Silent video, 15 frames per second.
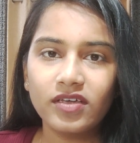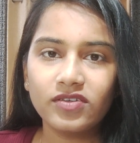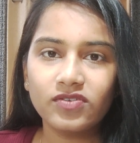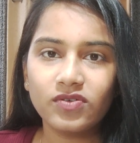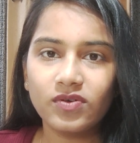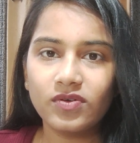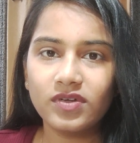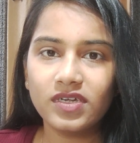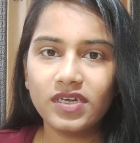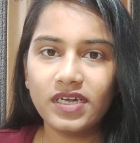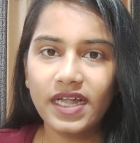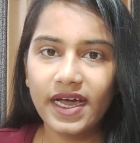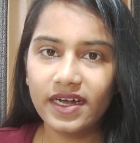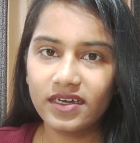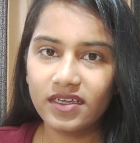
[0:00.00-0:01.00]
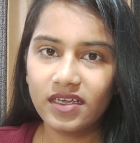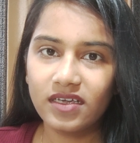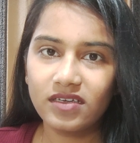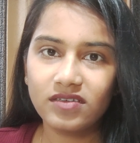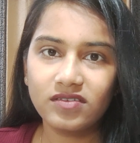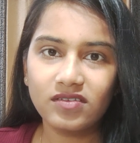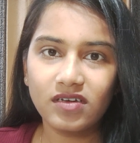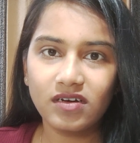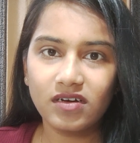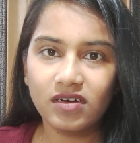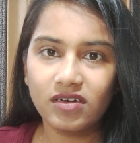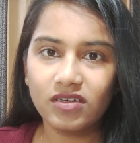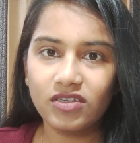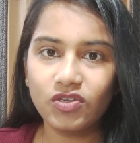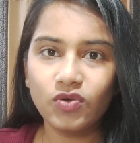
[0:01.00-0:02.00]
So in that case,
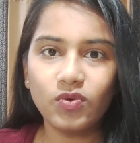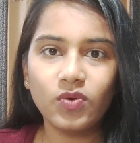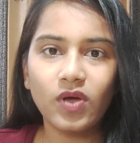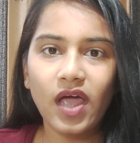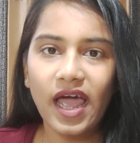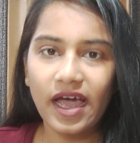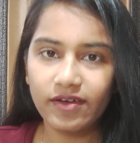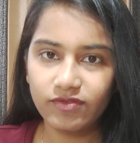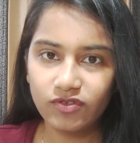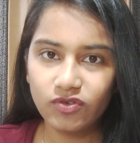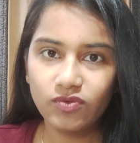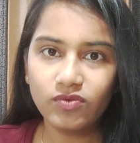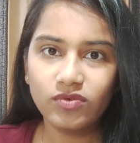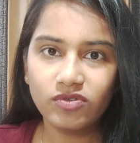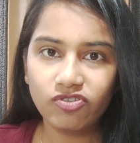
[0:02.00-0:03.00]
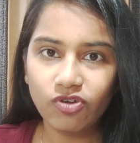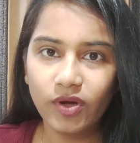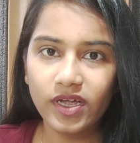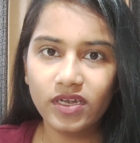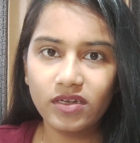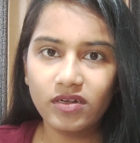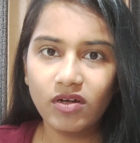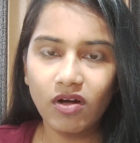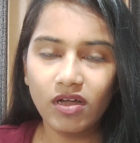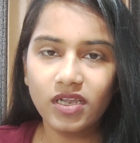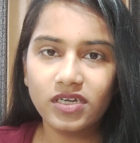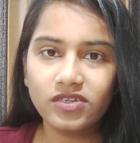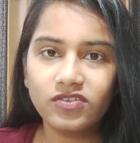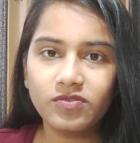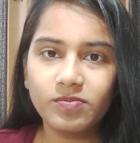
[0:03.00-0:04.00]
you have to join
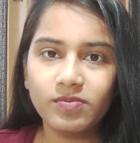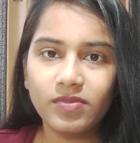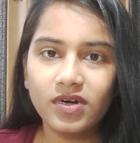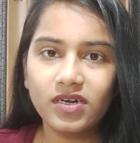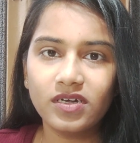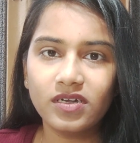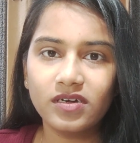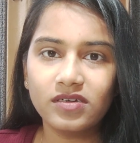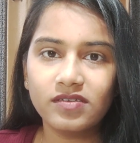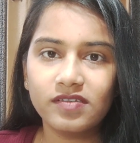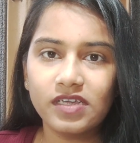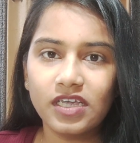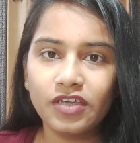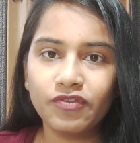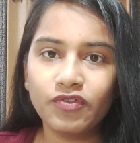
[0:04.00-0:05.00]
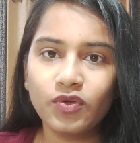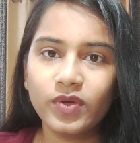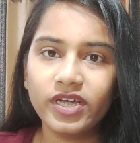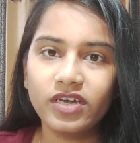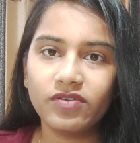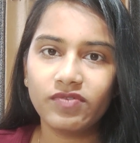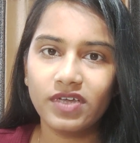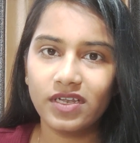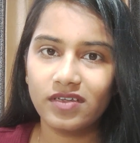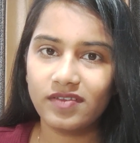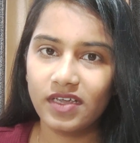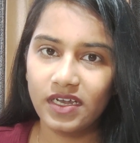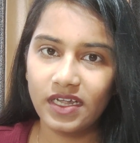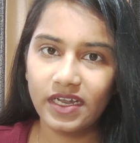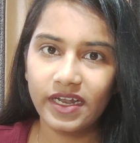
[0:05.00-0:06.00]
college. But see, if you get
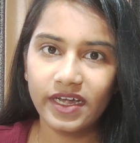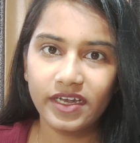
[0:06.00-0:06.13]
VLSI in